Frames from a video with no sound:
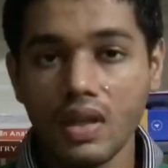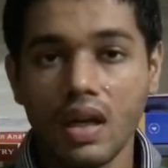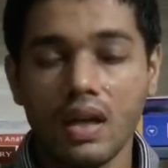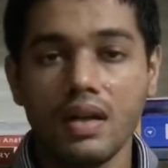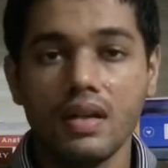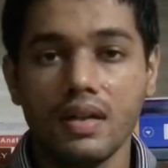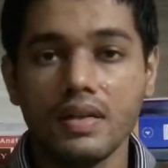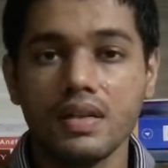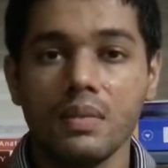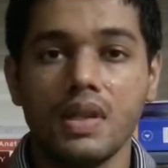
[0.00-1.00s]
and
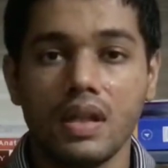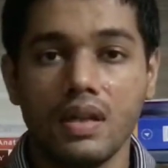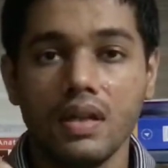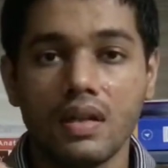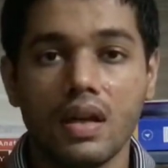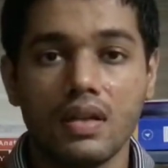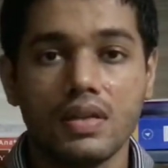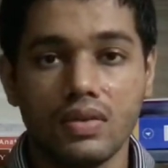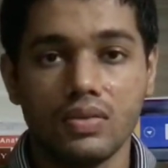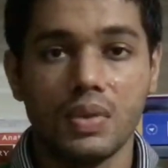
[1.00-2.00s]
disseminated
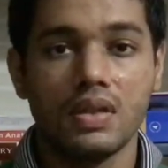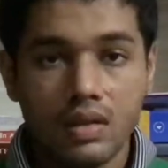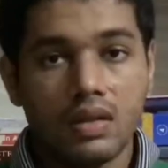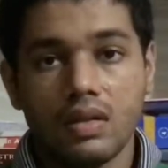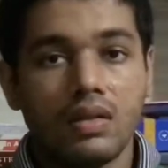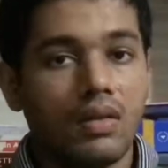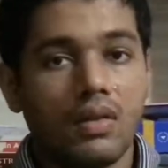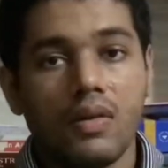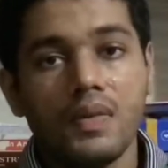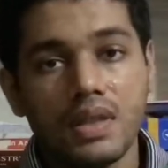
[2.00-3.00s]
carcinoma.
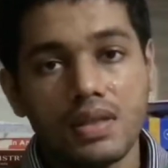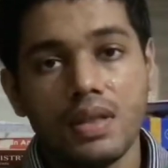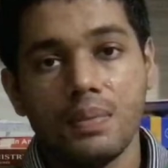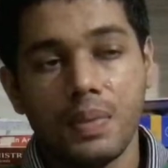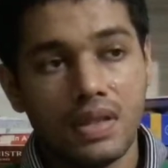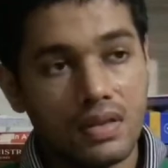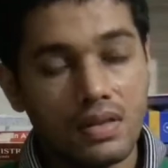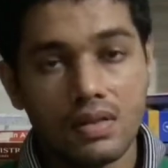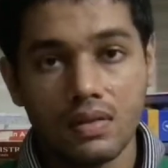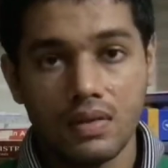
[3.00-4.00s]
Obviously, patients
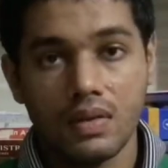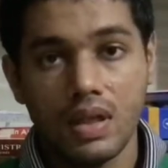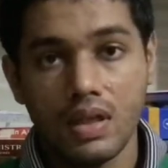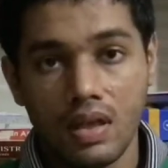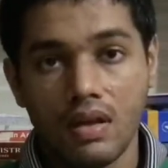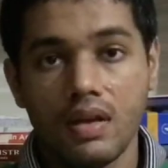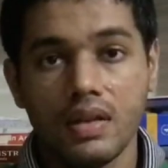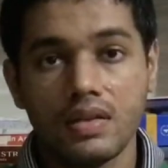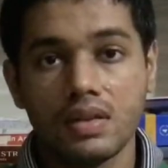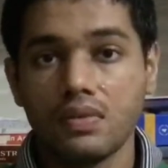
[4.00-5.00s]
in
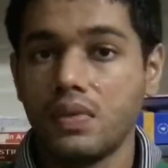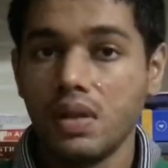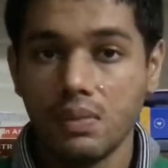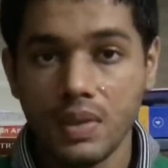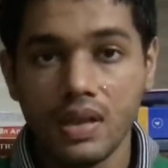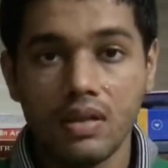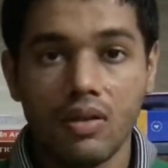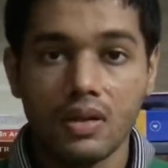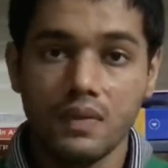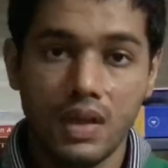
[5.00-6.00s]
ARDS will be
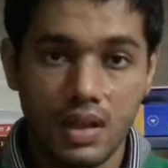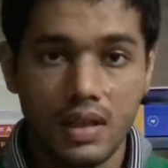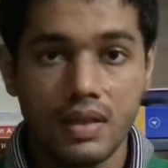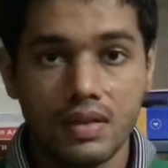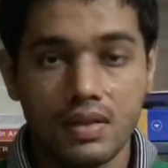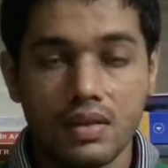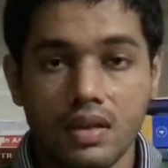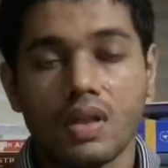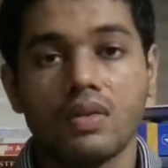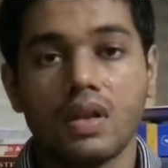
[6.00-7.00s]
on ventilators.
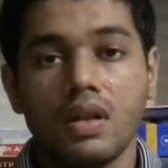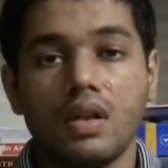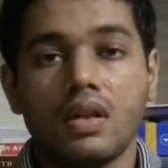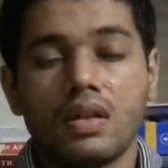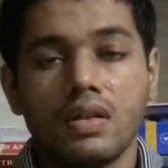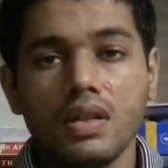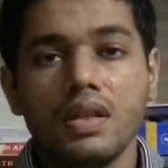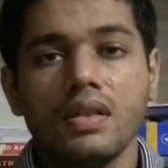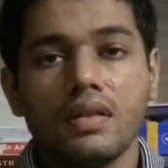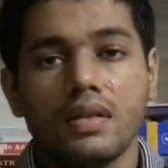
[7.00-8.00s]

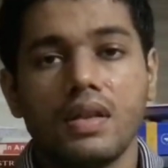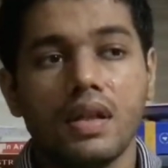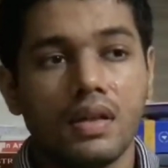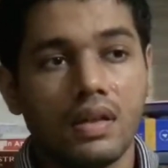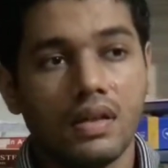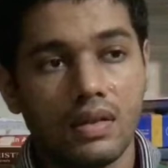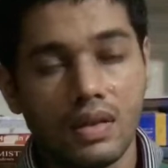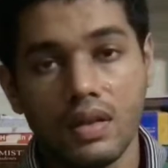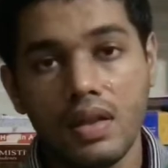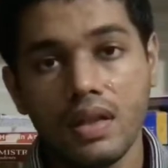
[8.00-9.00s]
Earlier
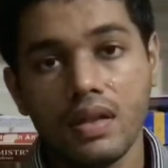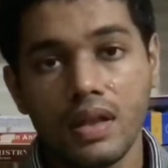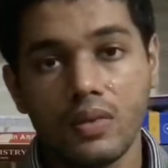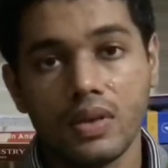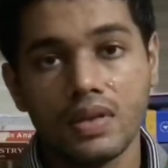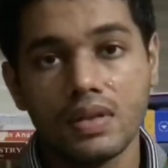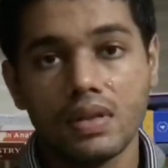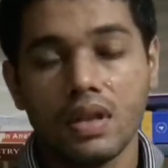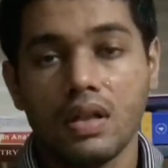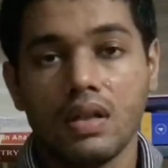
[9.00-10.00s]
it was
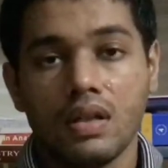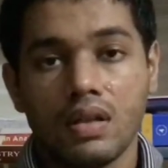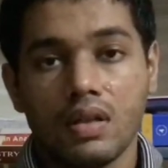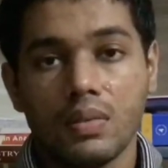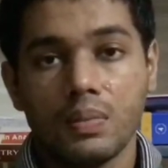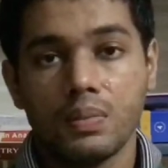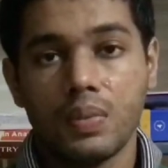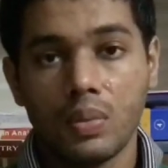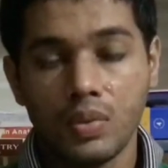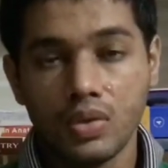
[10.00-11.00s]

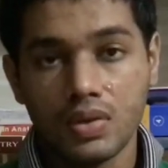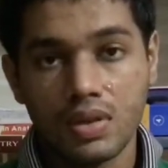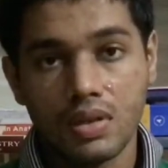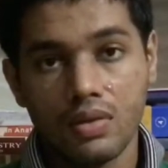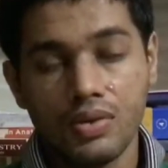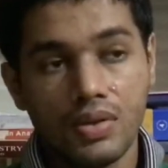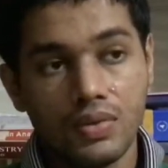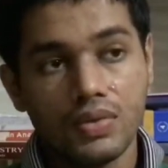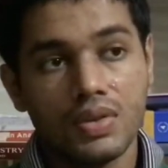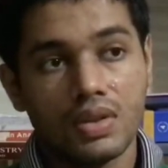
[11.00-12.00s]
proposed to
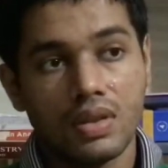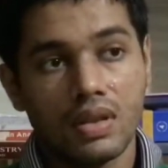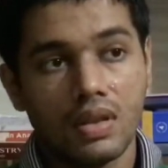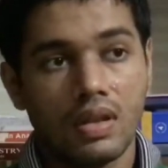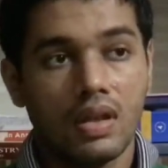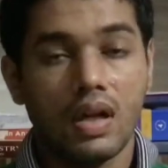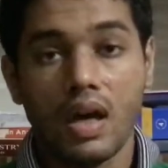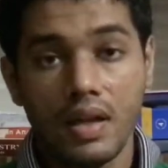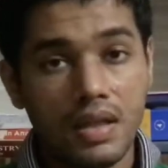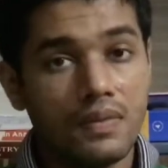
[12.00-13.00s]
use a
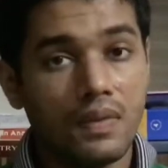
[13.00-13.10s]
high